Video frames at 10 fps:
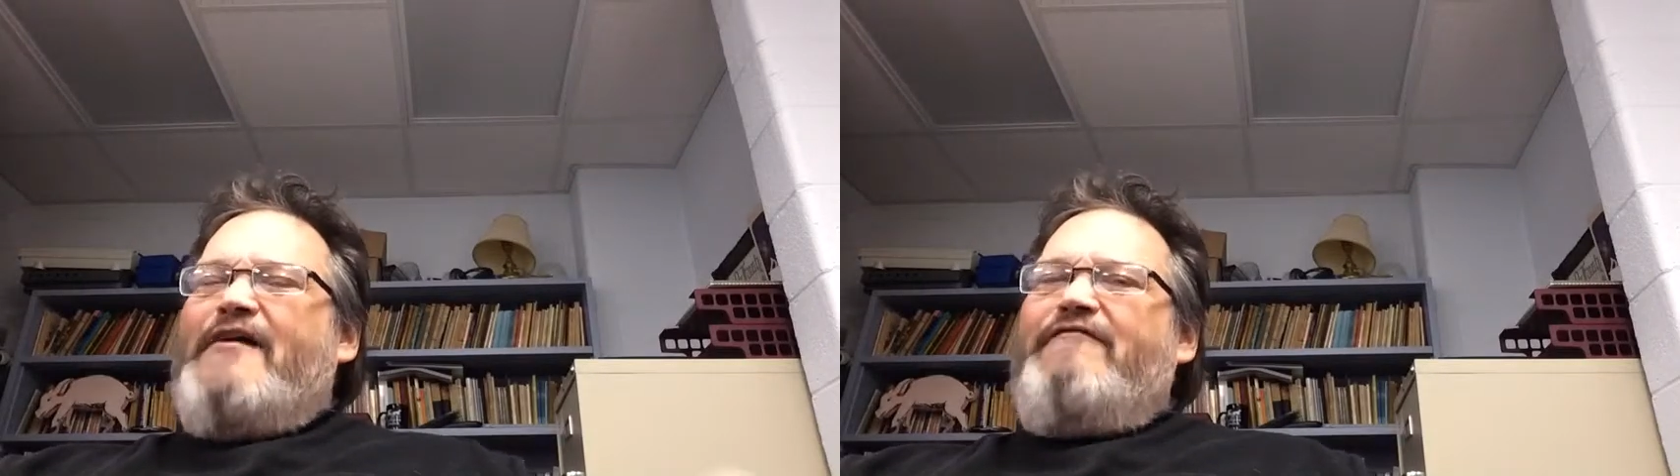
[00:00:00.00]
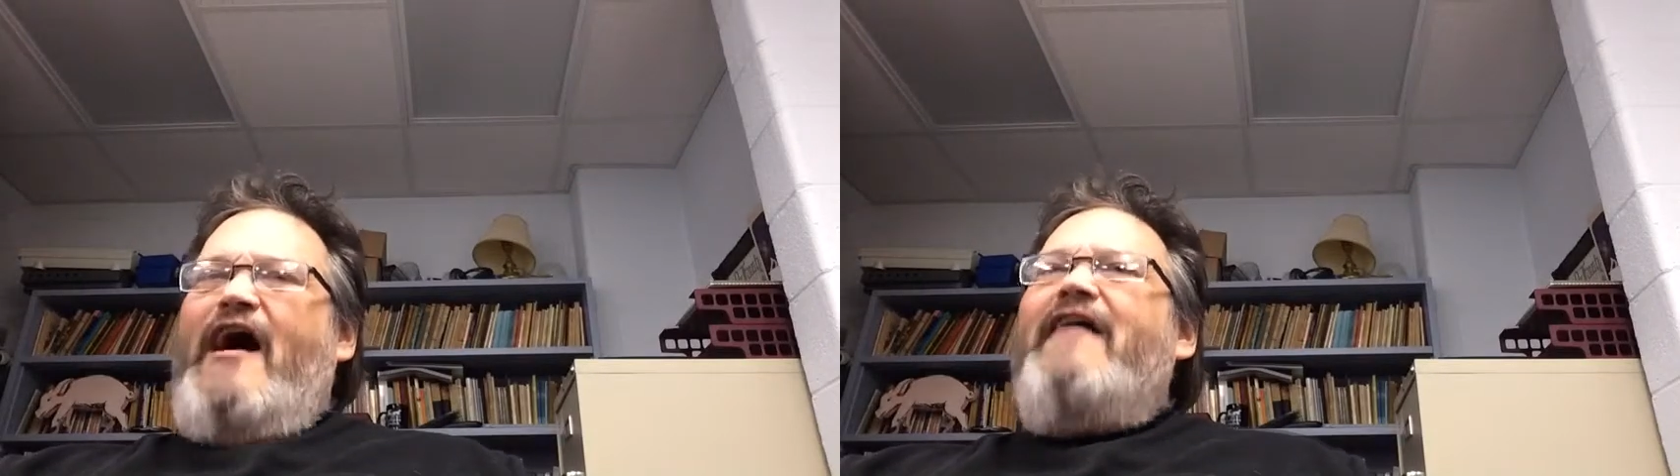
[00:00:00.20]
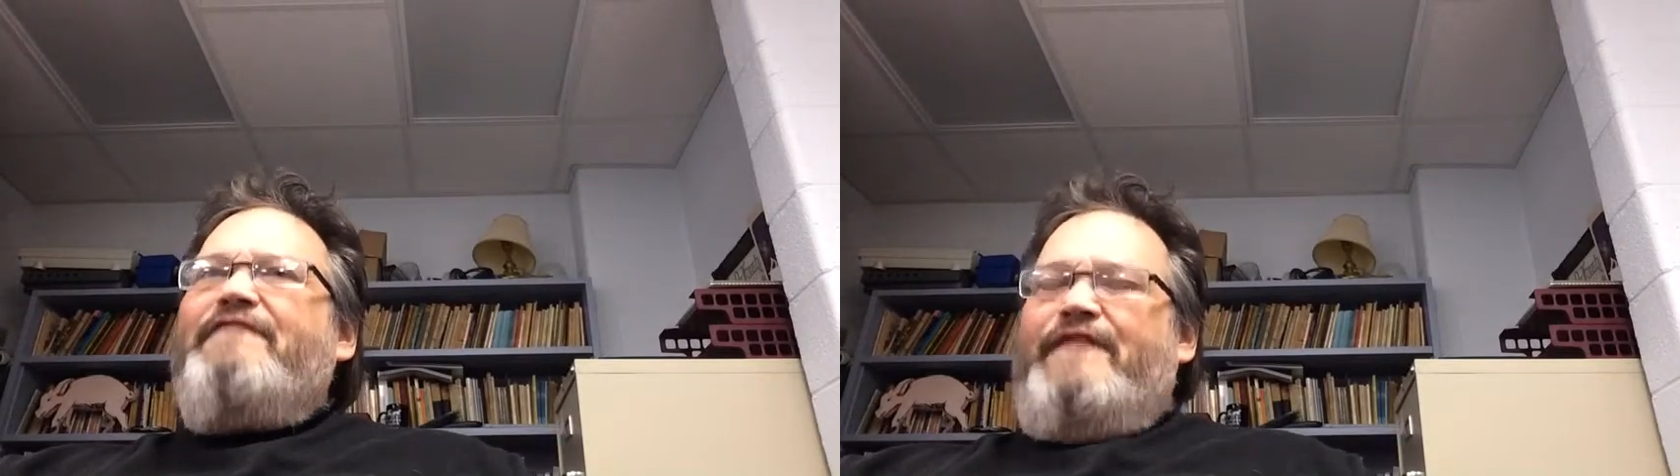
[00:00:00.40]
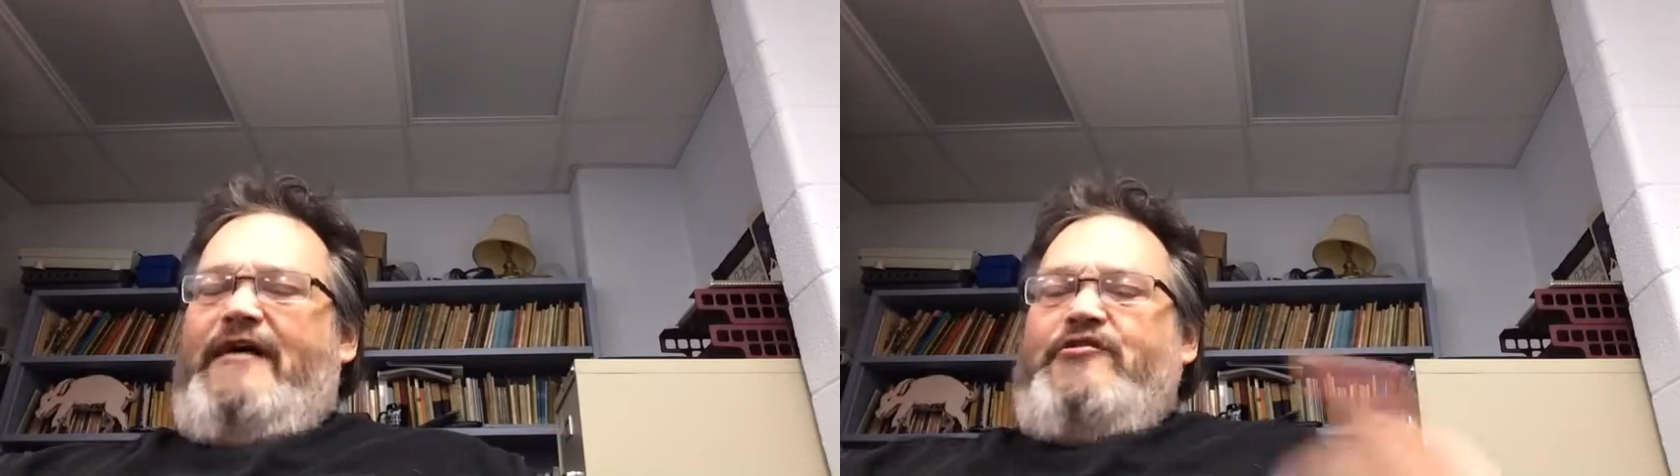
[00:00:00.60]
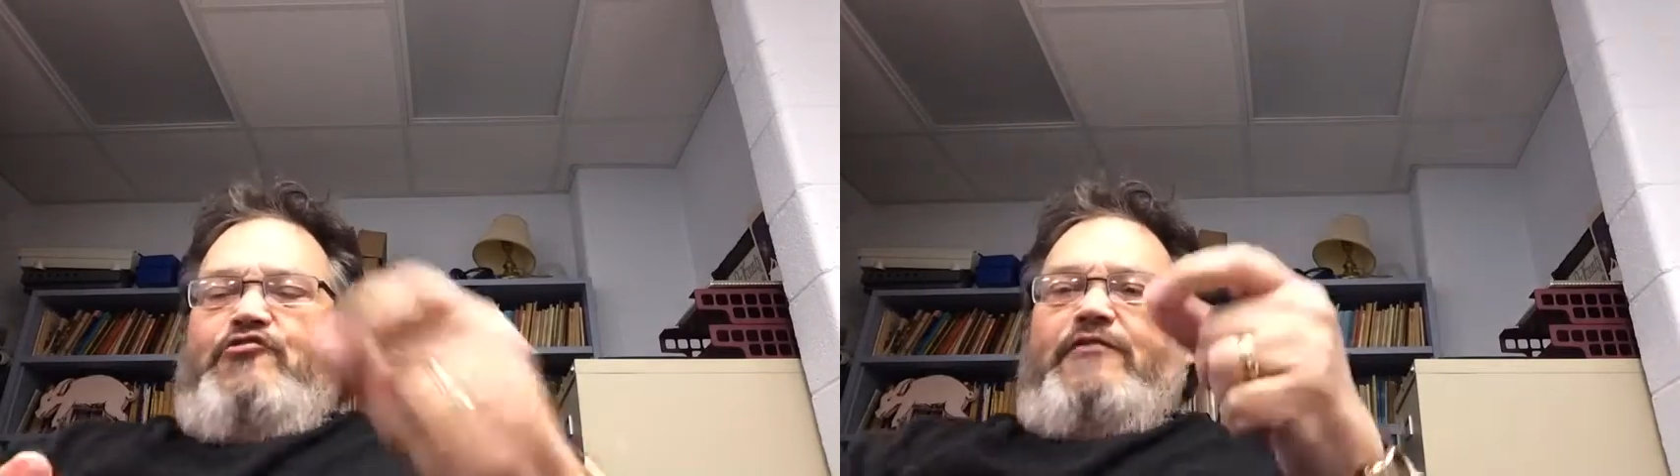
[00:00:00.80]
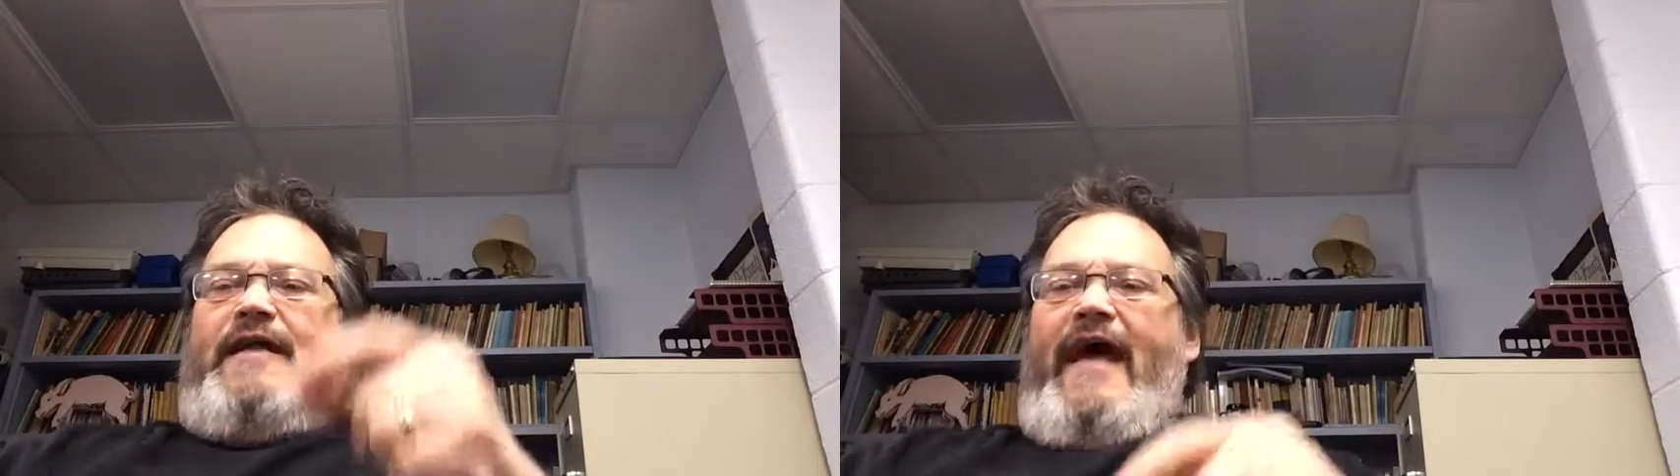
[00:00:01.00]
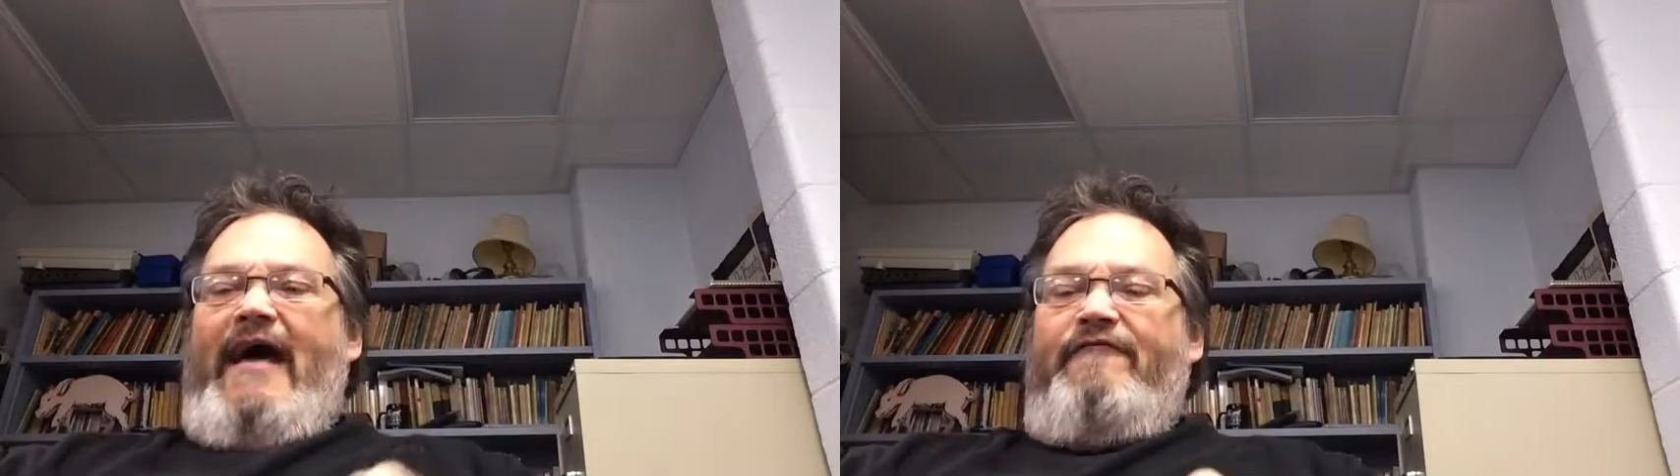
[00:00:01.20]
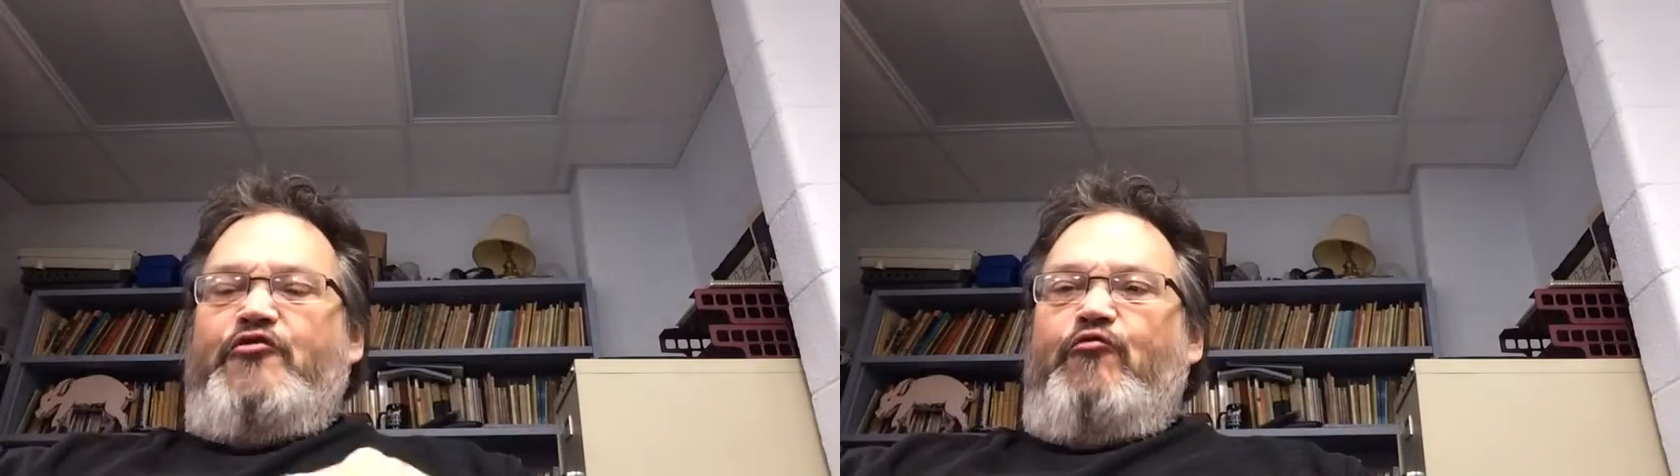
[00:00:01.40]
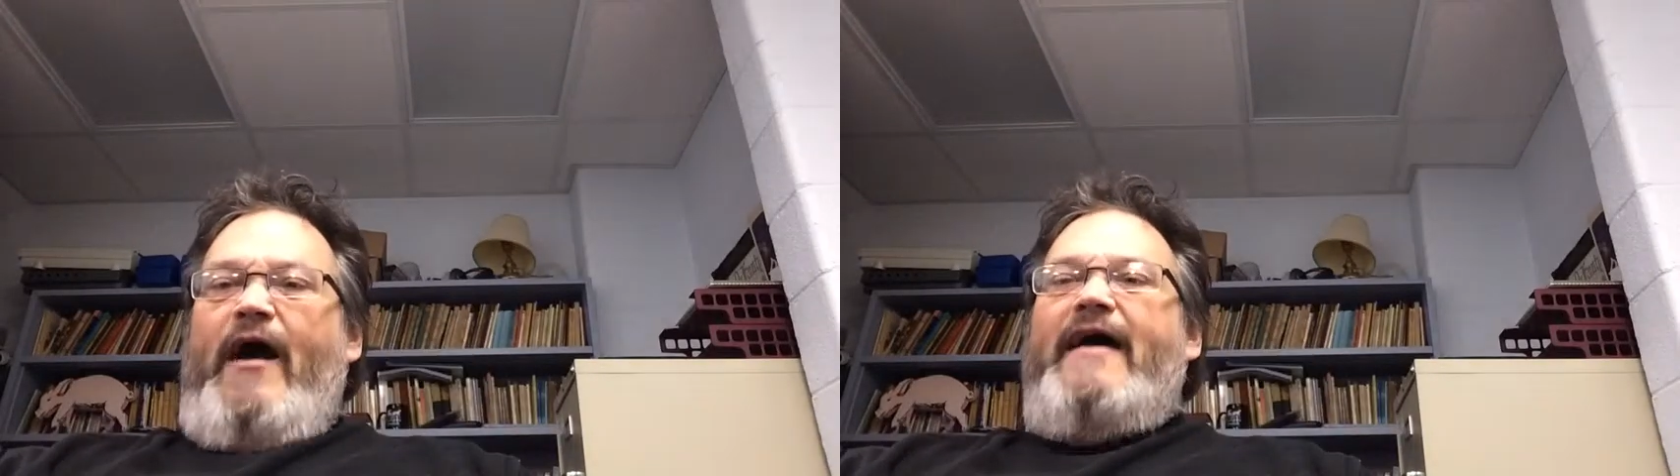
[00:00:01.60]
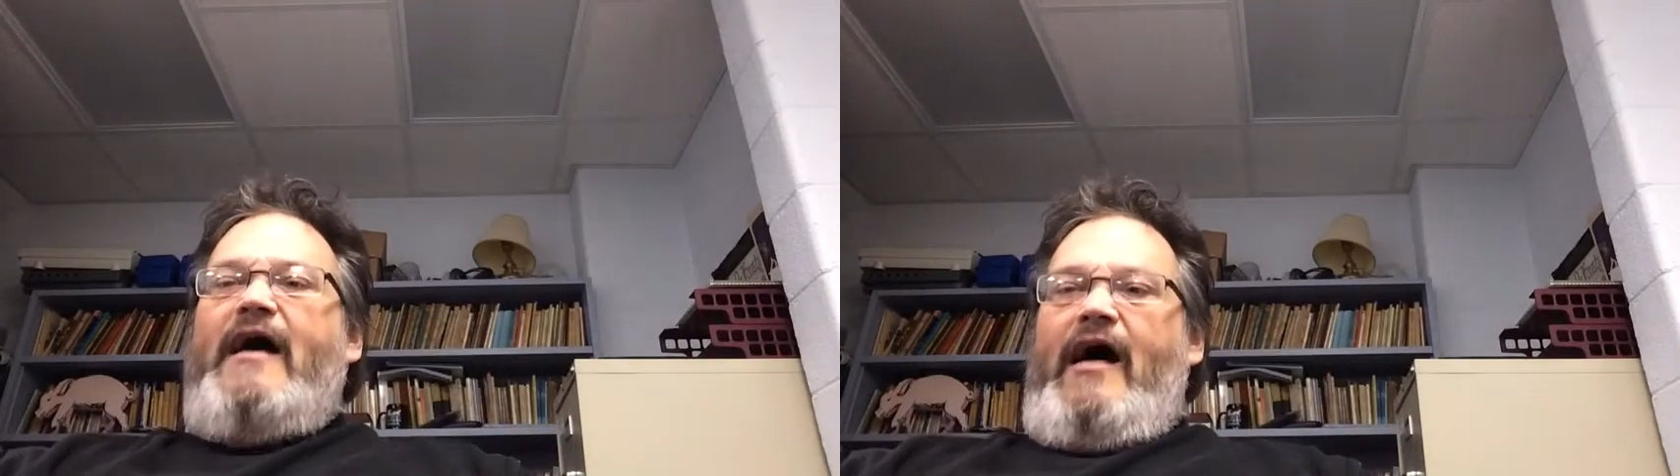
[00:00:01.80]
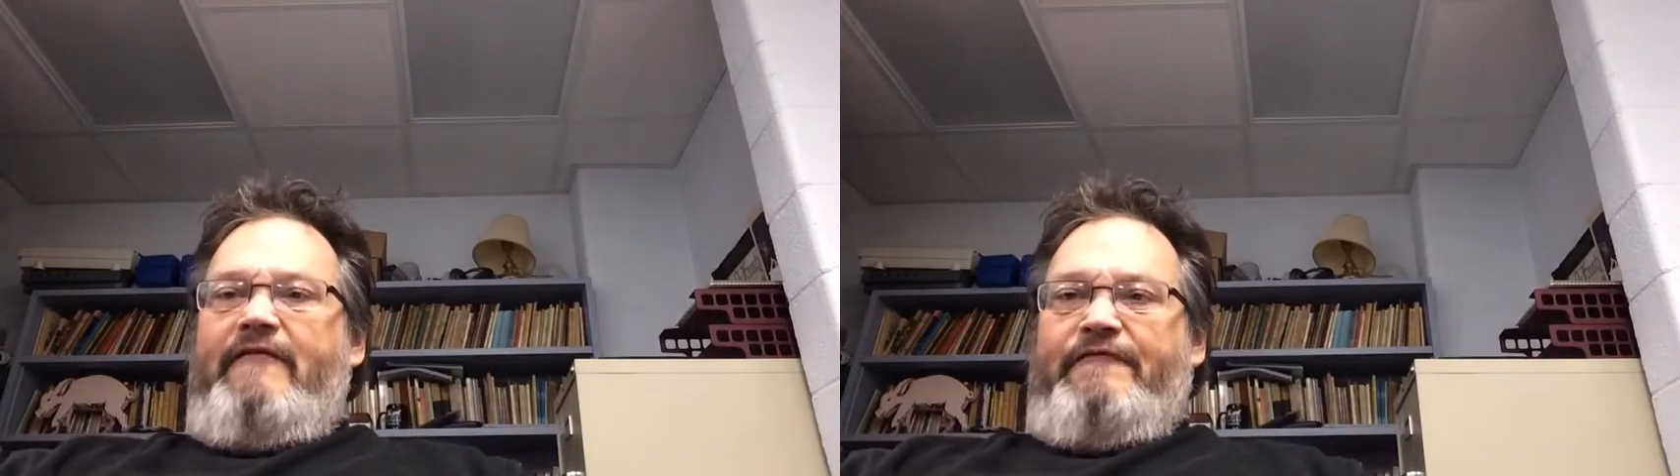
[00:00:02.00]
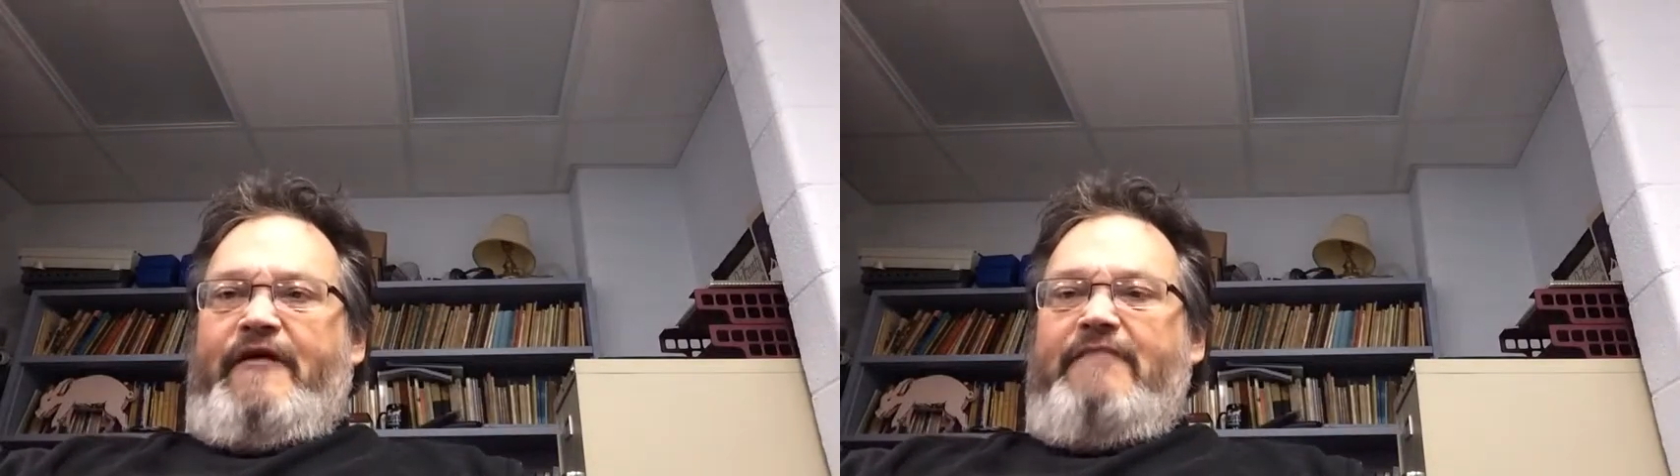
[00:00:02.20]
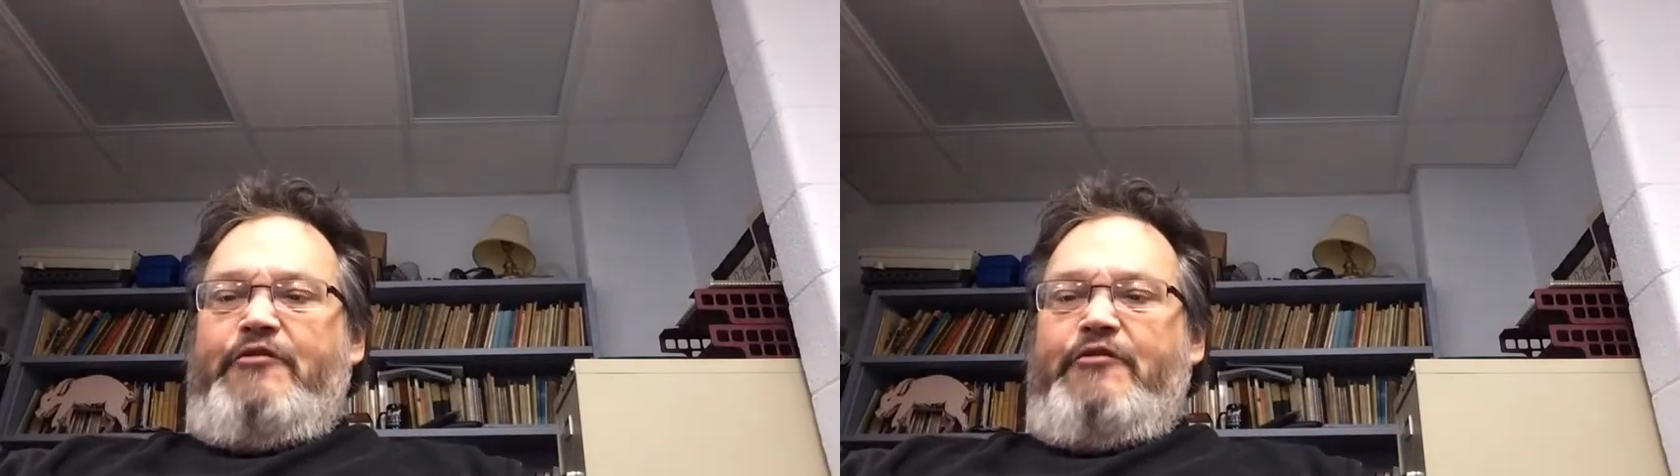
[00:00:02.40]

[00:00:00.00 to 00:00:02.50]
of conflict. You can have direct conflict